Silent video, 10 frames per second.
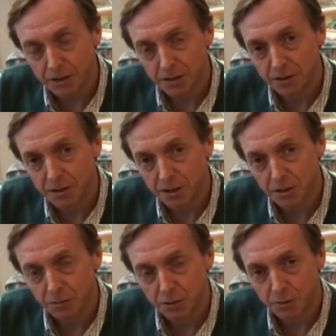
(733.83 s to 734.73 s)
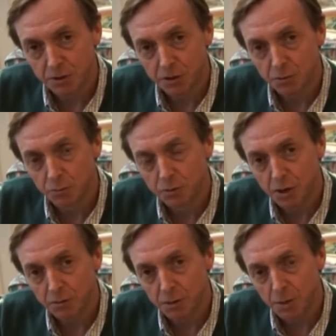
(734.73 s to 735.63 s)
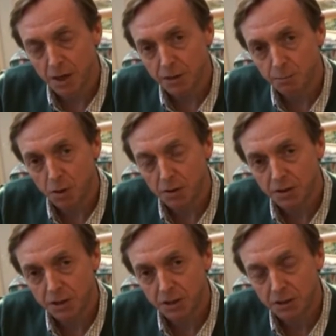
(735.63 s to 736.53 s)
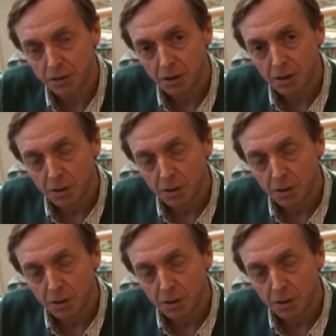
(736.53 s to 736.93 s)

He's continued to install Tony Blair's policies,